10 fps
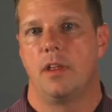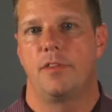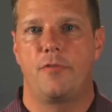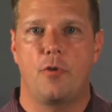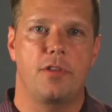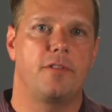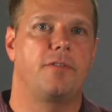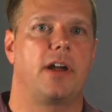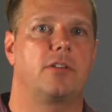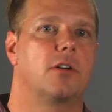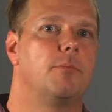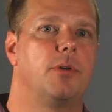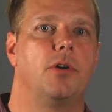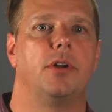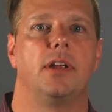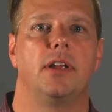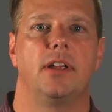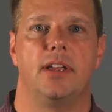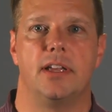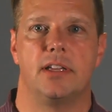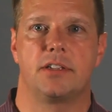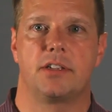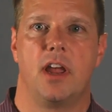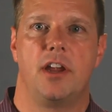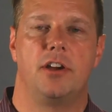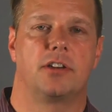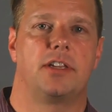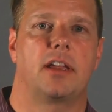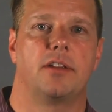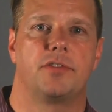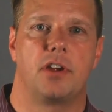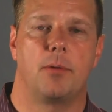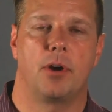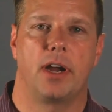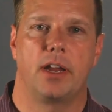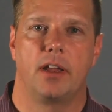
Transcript: The fourth and final component is your executive summary.